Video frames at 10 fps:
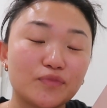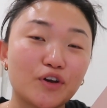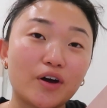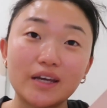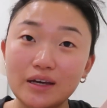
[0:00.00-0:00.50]

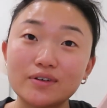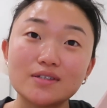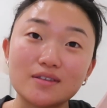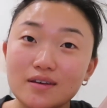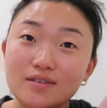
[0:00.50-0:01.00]
God gave
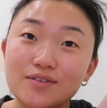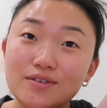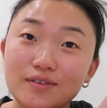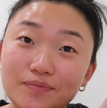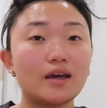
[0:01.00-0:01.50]
us
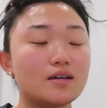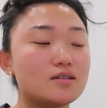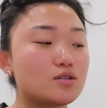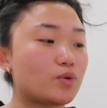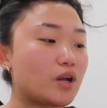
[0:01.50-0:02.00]
this,
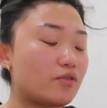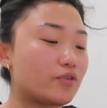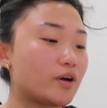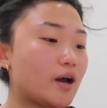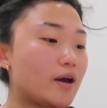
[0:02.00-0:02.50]
and
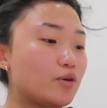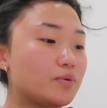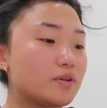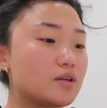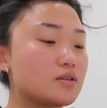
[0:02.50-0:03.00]
whenever I
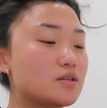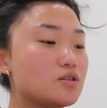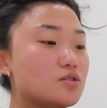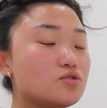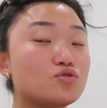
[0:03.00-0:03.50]
open this,
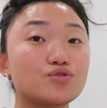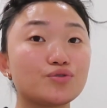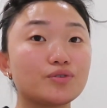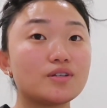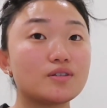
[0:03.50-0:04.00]
it's
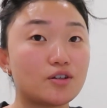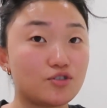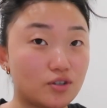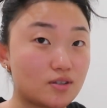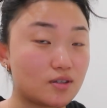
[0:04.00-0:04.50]
truly
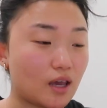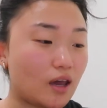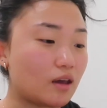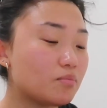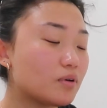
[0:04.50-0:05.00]
such an
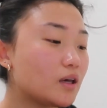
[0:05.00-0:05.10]
escape